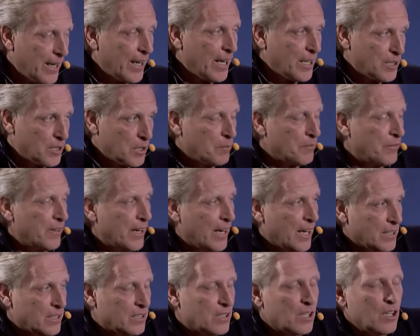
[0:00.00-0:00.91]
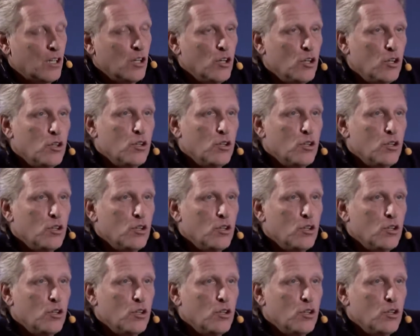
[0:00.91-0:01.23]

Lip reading: That adds up fast.